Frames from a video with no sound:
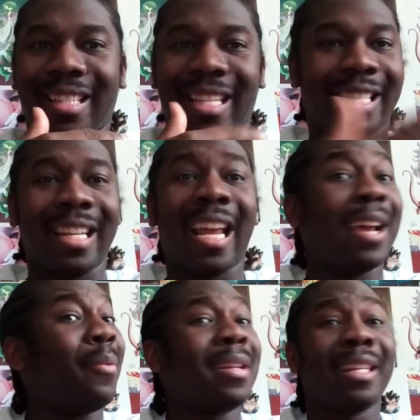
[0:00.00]

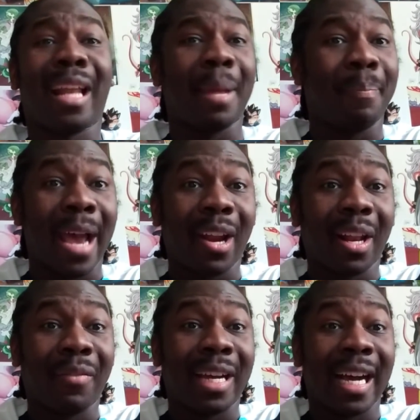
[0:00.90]
It wasn't like
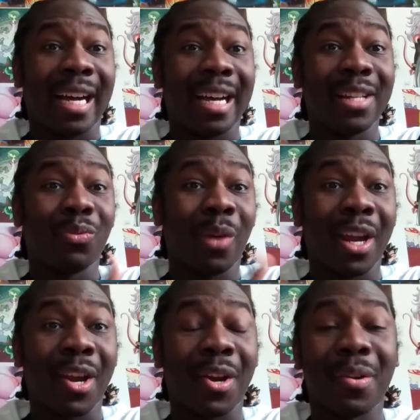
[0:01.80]
Battle of Gods
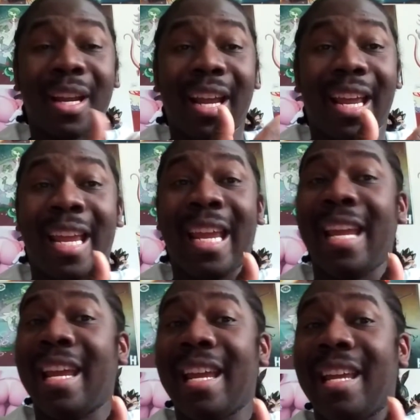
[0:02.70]
where
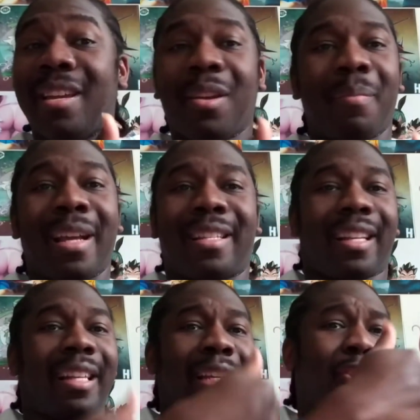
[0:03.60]
he
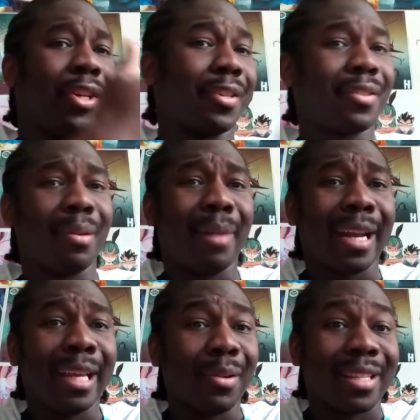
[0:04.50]
basically took
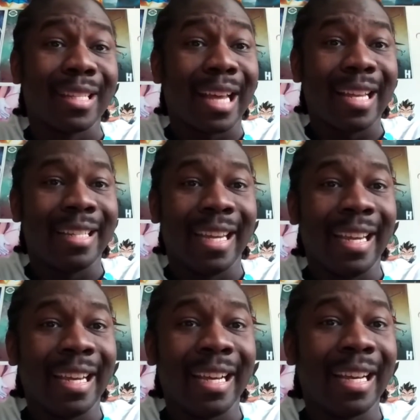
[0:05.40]
somebody else's
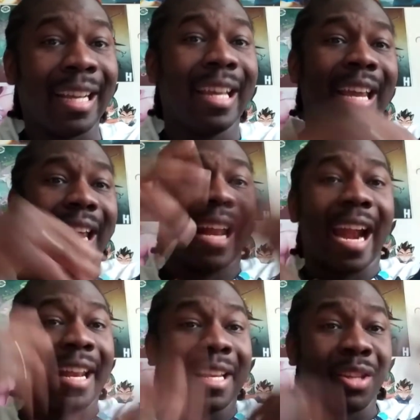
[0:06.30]
idea and
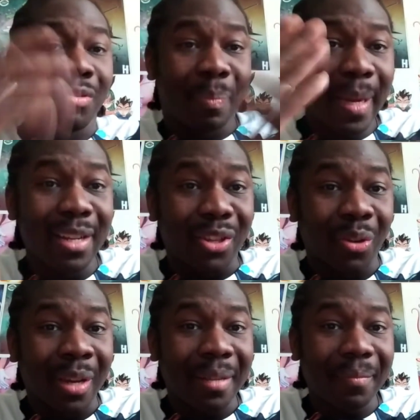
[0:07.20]
added his own spin
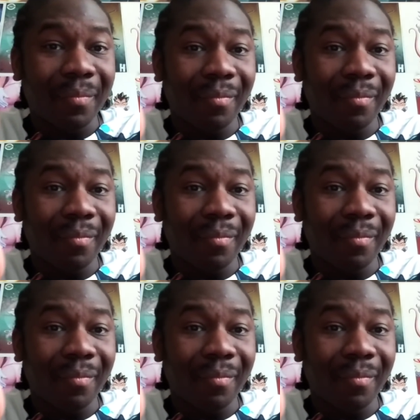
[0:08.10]
to it.